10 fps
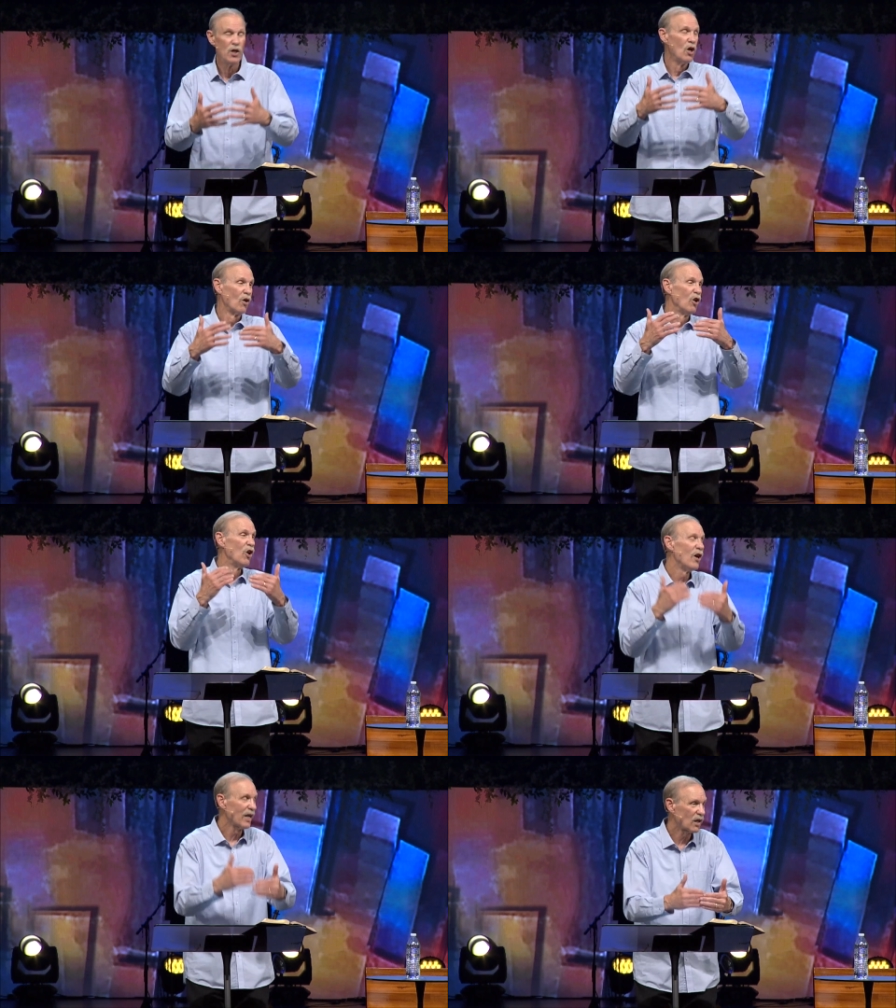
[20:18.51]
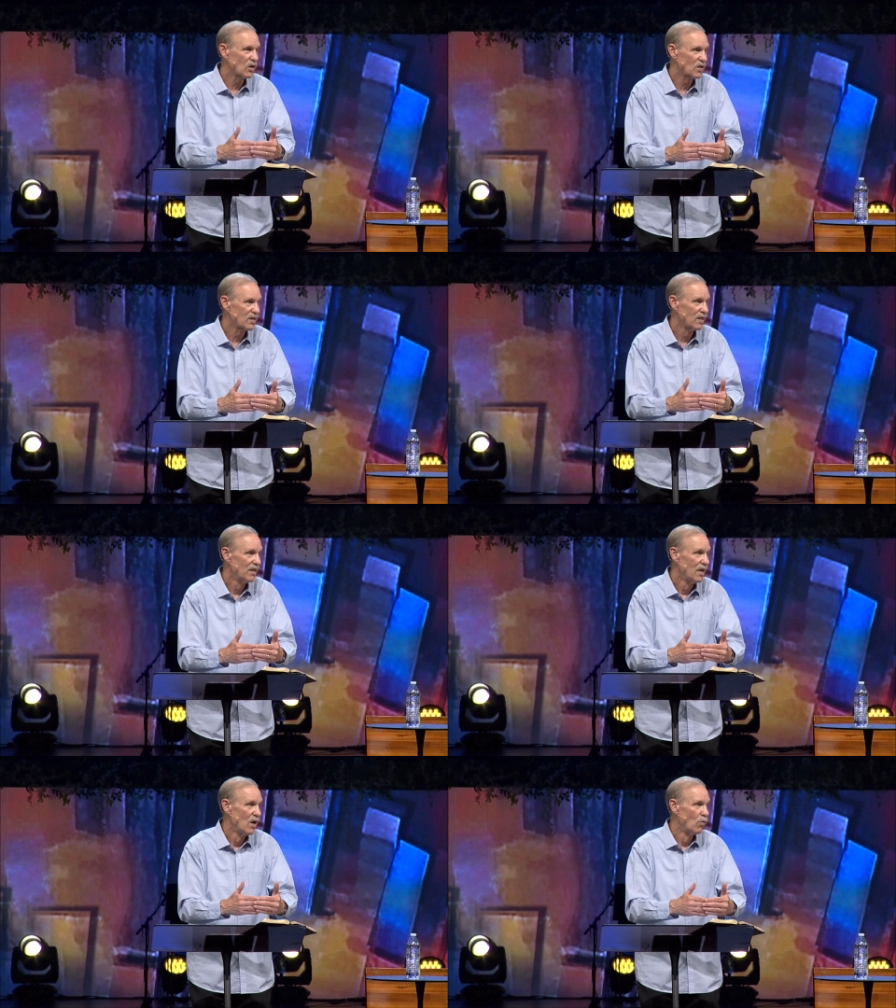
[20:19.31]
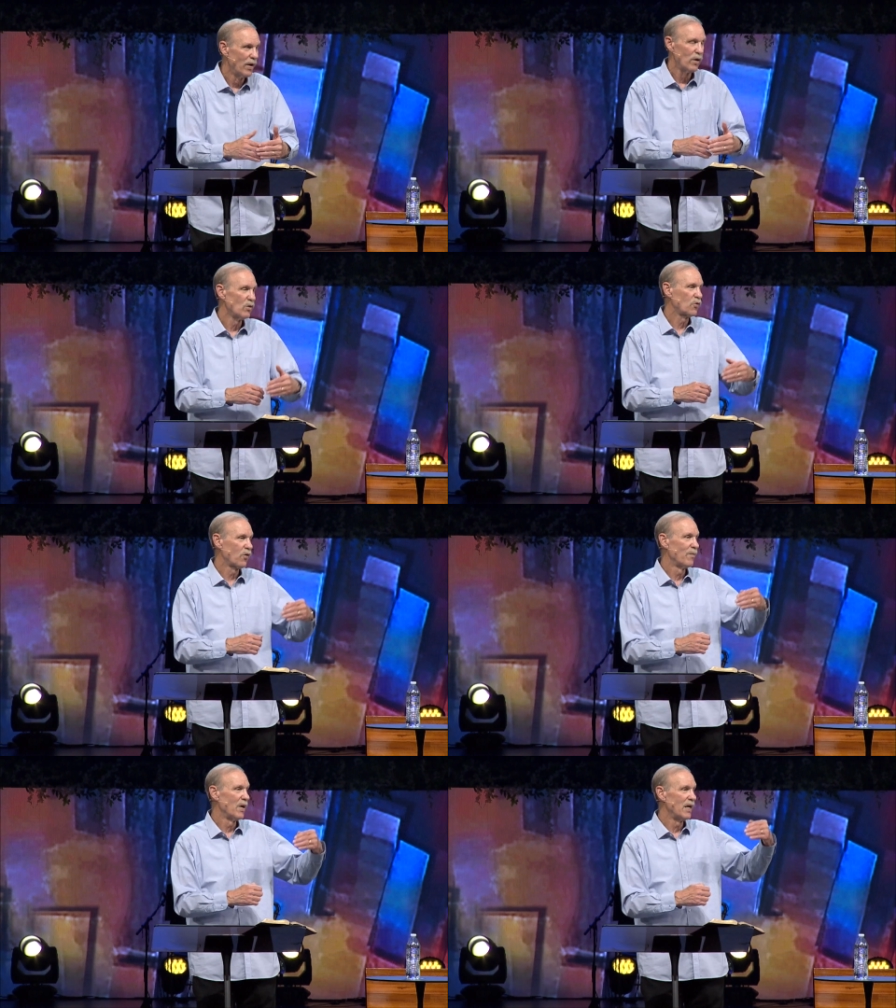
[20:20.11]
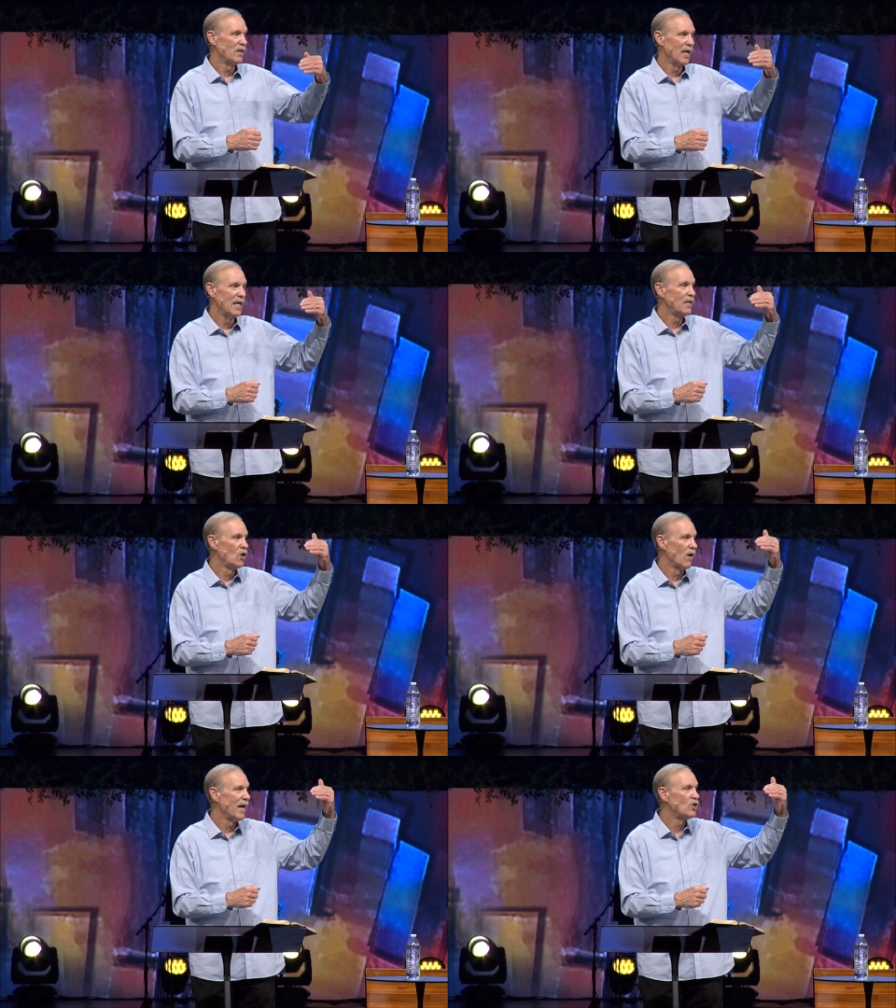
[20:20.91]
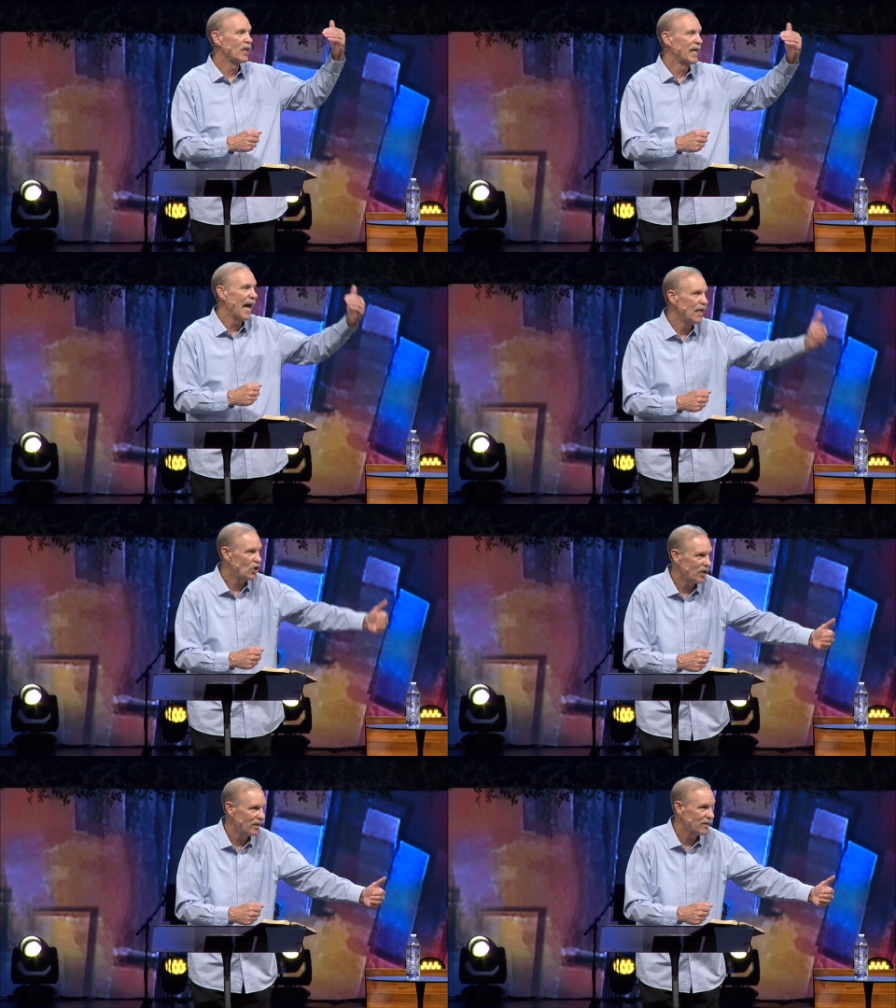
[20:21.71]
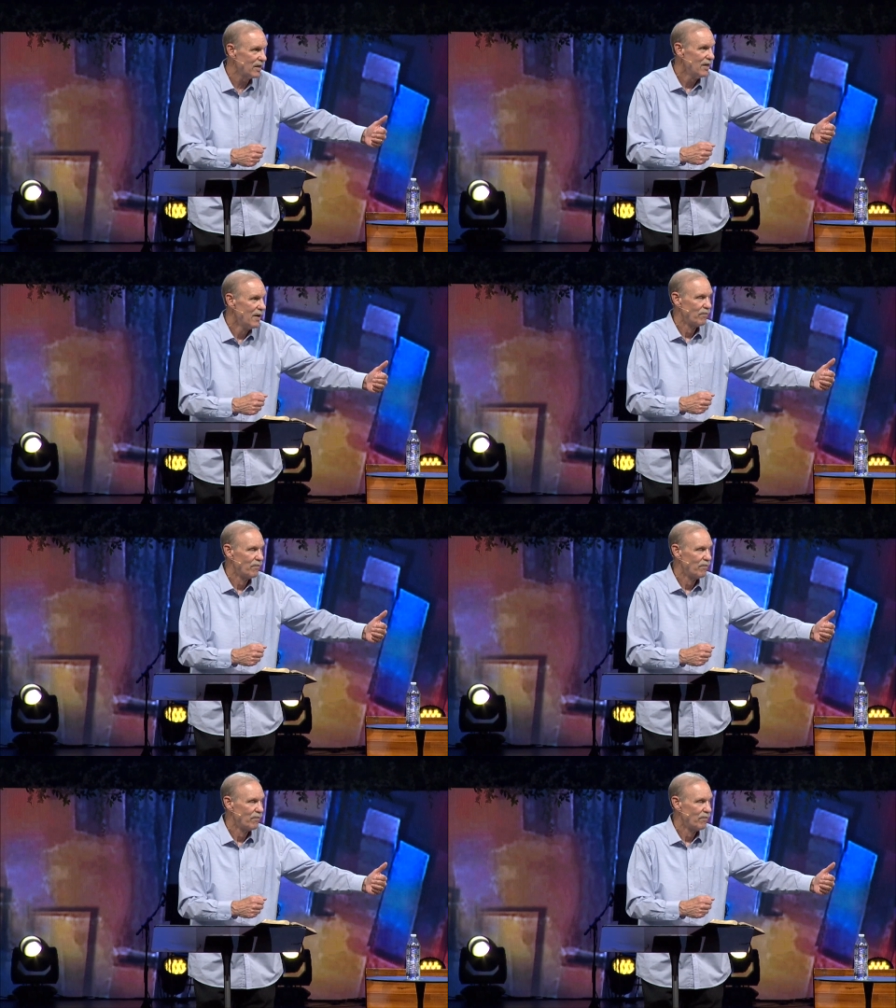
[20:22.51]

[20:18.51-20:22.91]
your looks, whether it was from a, an, your education,